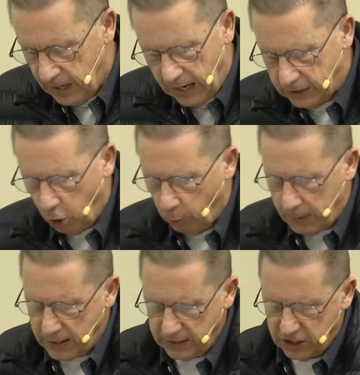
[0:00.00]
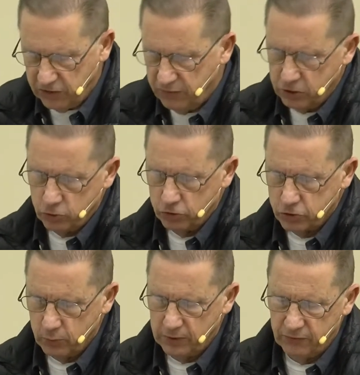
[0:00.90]
I know many
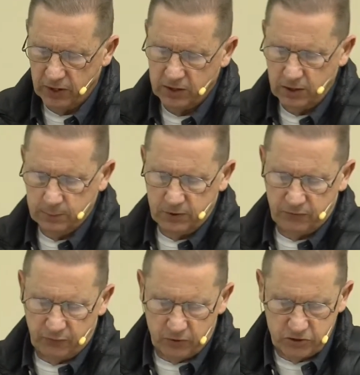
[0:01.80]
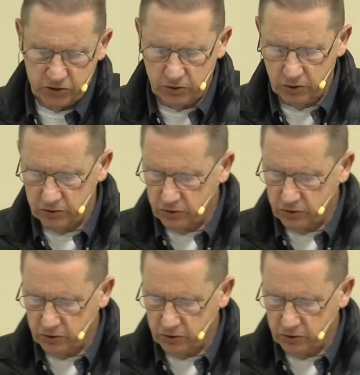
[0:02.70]
individuals, whenever they come to First